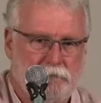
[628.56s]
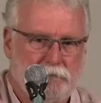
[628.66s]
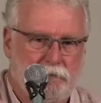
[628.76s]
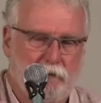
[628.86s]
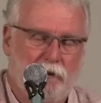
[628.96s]

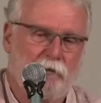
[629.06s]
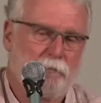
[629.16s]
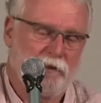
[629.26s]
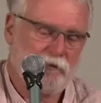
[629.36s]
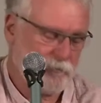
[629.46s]
God has
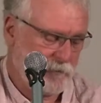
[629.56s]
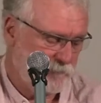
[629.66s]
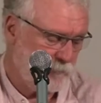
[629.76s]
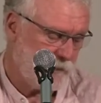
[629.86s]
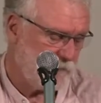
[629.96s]
blessed me. I have
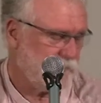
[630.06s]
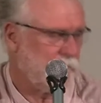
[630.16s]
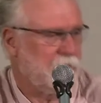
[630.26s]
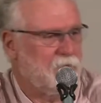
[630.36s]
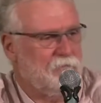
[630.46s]
a wonderful
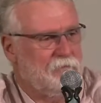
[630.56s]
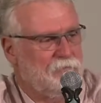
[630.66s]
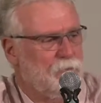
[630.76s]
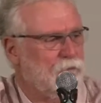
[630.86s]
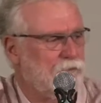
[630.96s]
wife. I have
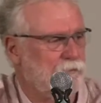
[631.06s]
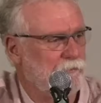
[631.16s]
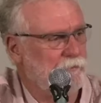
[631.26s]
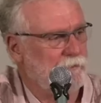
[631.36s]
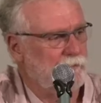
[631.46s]
4
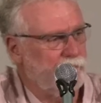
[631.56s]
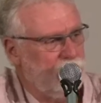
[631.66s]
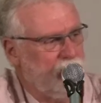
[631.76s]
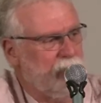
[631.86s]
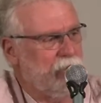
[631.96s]
children and
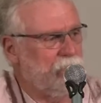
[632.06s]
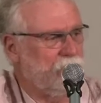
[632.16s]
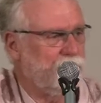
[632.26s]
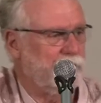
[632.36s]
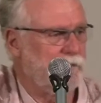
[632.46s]
3
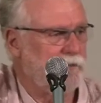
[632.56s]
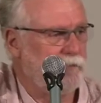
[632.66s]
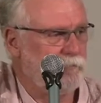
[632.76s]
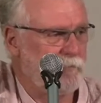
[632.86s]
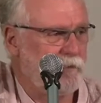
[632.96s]
grandchildren,
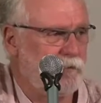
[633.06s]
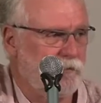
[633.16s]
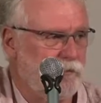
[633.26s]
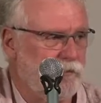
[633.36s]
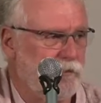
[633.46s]
and we've been on
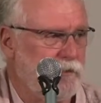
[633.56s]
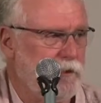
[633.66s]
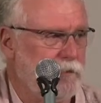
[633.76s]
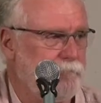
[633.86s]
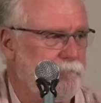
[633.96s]
a
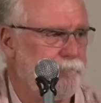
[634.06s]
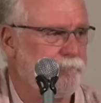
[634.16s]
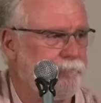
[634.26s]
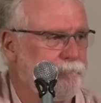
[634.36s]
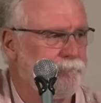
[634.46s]
journey.
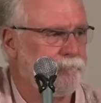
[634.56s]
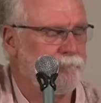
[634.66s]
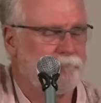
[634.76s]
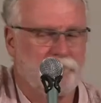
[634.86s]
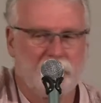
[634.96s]

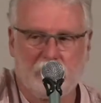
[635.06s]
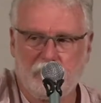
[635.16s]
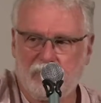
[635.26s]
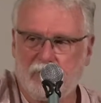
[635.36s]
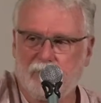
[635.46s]
I'm going
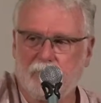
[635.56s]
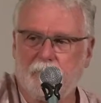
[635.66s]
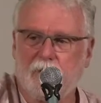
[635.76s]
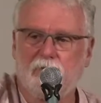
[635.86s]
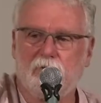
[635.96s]
to share some of
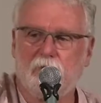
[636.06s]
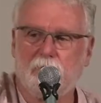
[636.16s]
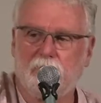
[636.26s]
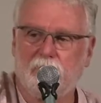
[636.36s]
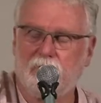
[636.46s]
that journey
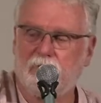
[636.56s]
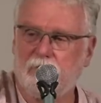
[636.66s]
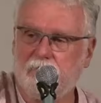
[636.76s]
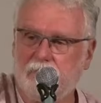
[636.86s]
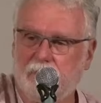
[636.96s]
with you this
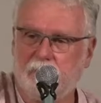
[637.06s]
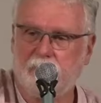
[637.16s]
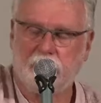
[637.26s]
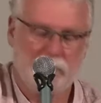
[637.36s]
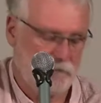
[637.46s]
evening.
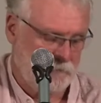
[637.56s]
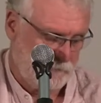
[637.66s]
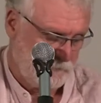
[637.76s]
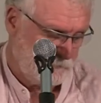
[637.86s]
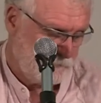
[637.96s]

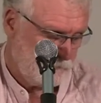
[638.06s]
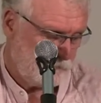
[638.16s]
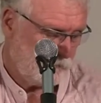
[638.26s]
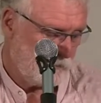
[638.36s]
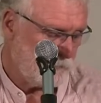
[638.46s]
The
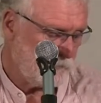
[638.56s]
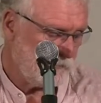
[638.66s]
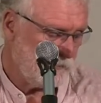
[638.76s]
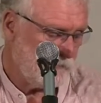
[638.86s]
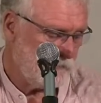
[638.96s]
song I'm going to
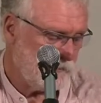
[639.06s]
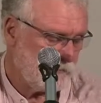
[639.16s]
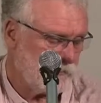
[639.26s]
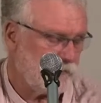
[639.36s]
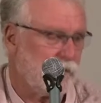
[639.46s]
sing for you
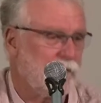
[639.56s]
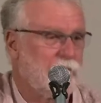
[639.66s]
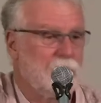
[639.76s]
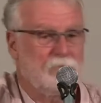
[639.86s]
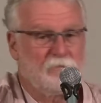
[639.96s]
is a song I
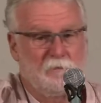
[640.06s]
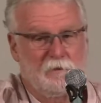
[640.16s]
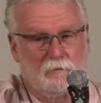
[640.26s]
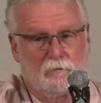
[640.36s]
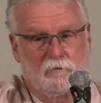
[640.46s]
wrote for my
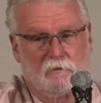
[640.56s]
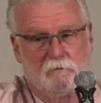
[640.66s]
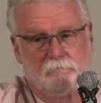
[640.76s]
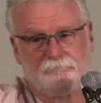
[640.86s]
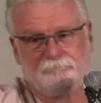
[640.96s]
daughter,
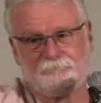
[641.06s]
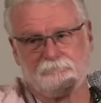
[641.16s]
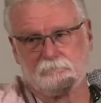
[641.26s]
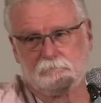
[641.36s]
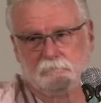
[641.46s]

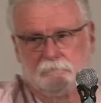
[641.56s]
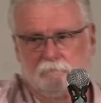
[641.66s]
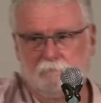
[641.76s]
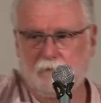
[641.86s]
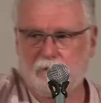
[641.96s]

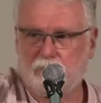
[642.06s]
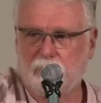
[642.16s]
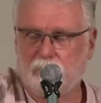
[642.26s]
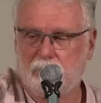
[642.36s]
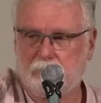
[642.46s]
my little
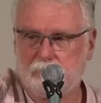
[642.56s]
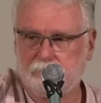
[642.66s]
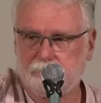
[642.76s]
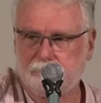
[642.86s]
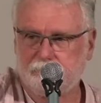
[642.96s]
girl.
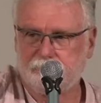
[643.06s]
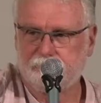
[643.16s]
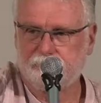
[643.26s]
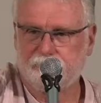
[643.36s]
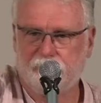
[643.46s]

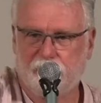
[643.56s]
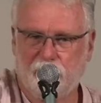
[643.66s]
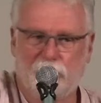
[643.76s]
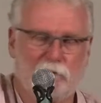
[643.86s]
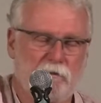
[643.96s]
She's
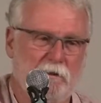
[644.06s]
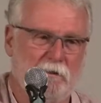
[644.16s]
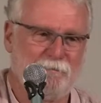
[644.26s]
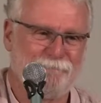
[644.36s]
40 now.